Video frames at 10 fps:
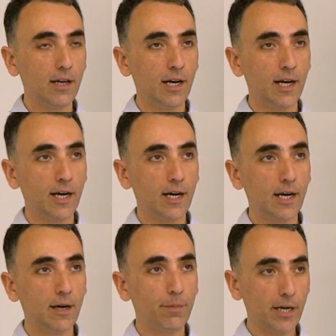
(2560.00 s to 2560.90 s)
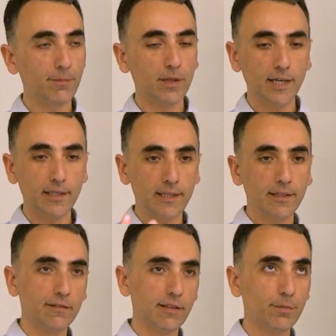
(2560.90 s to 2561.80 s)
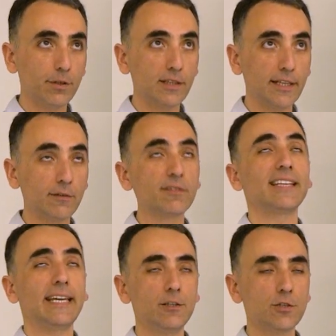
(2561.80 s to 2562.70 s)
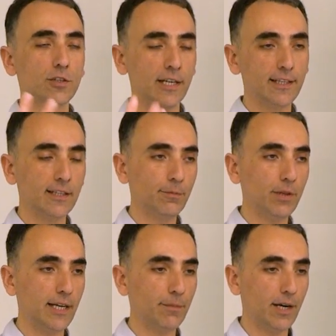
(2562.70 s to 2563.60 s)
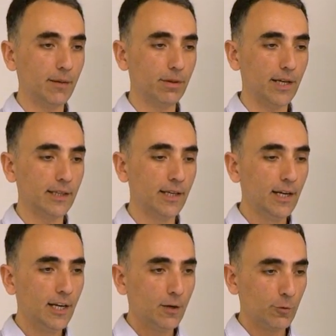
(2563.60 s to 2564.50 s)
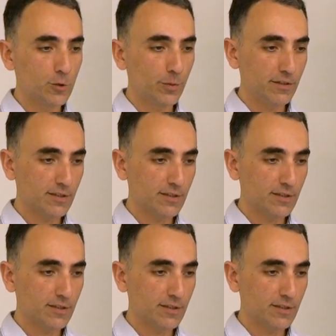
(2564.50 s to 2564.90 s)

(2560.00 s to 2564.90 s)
pipeline, and then separately a stage, and then apply pipeline. Which means